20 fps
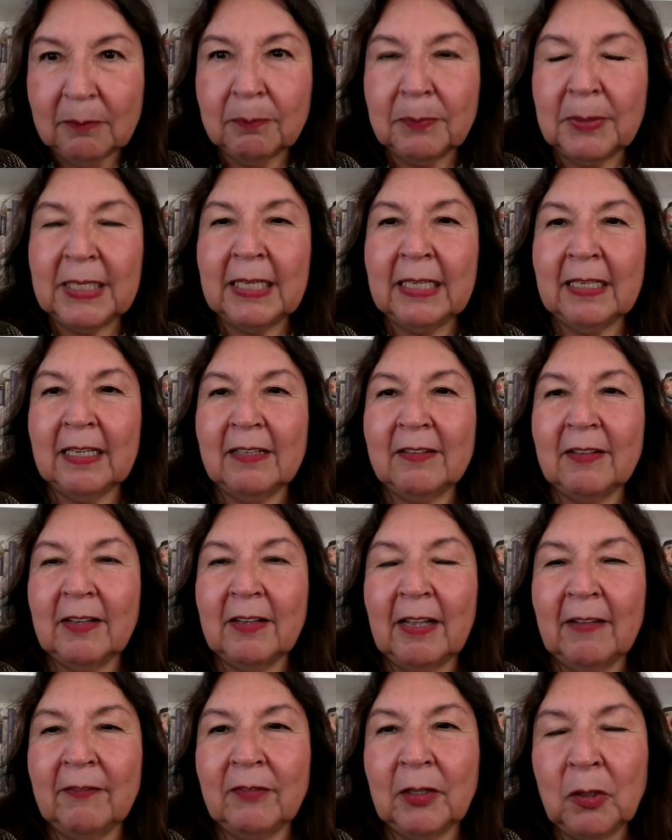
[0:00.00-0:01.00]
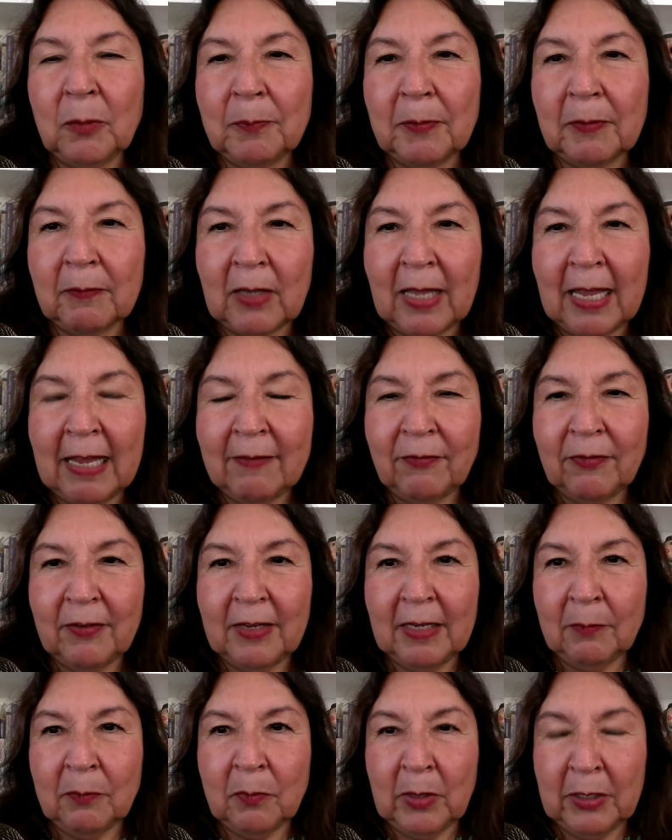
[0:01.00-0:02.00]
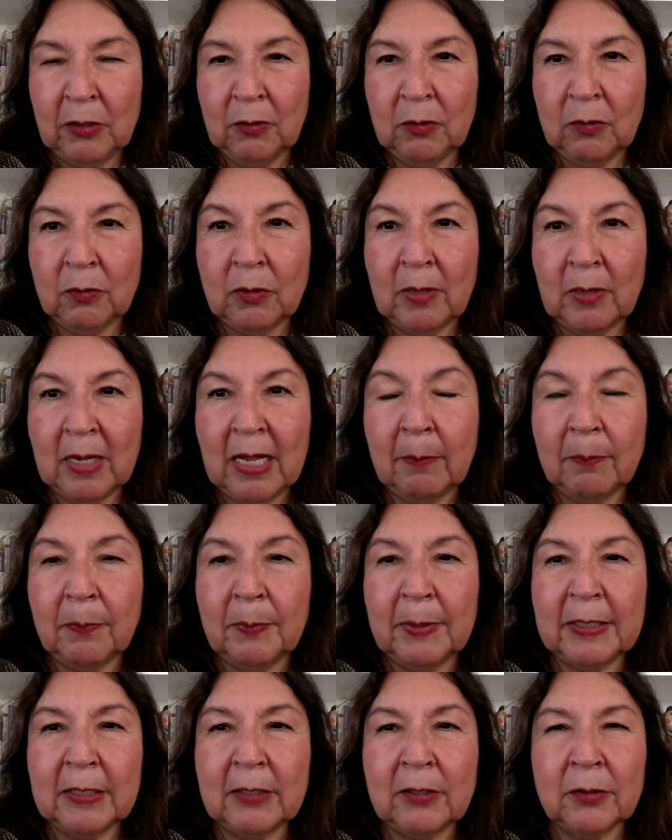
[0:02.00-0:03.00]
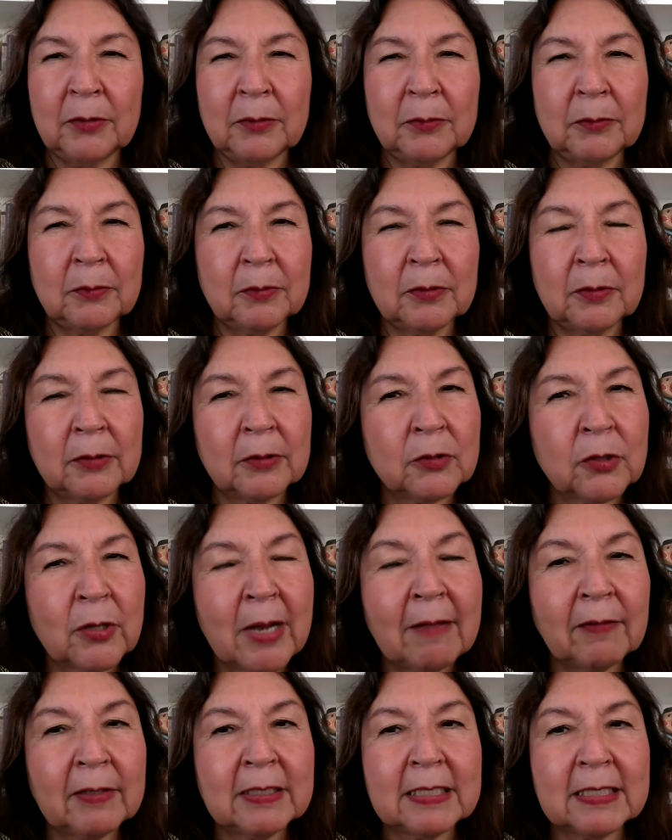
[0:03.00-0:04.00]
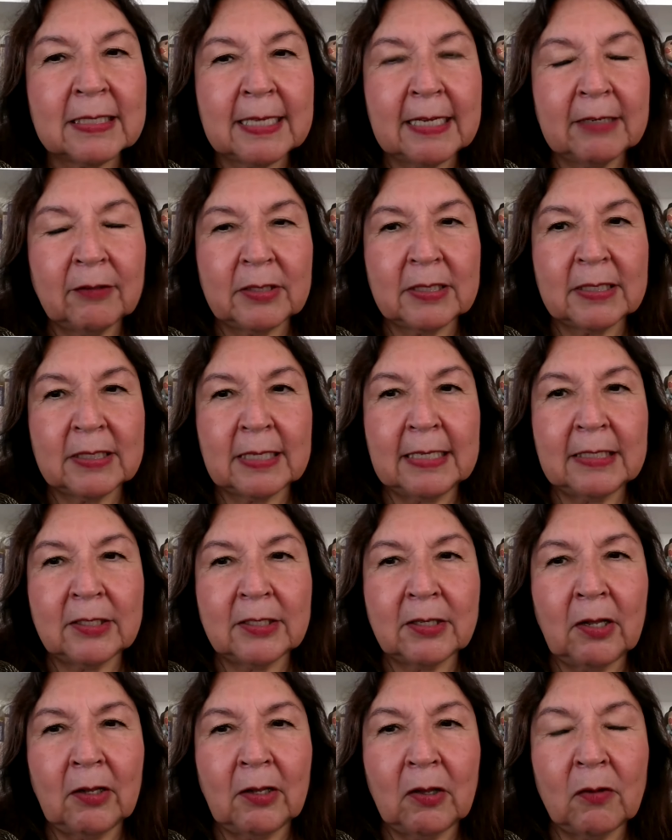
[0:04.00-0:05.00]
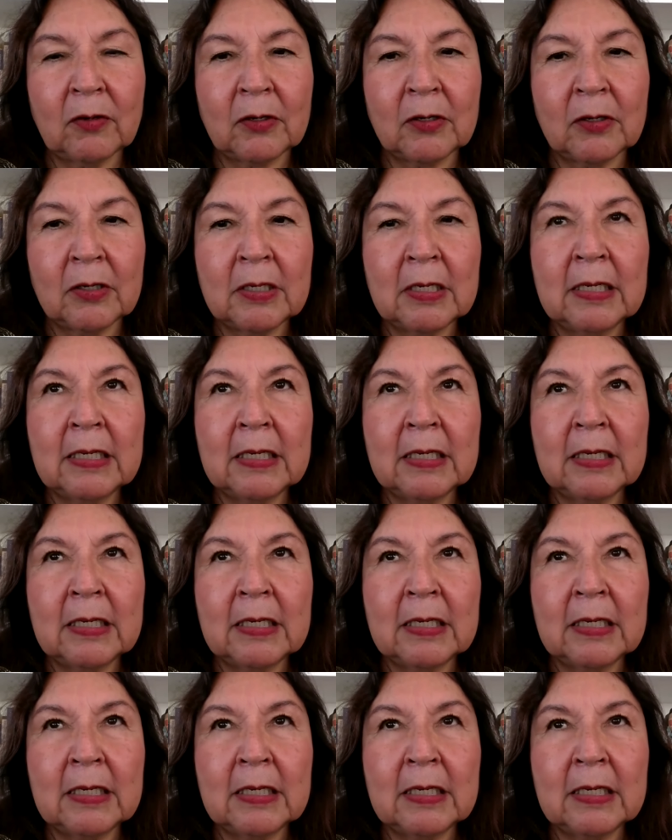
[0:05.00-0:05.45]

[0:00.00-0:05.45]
being in, of the hoop of life and where you grew up, but you're you're traveling to sacred sites all over.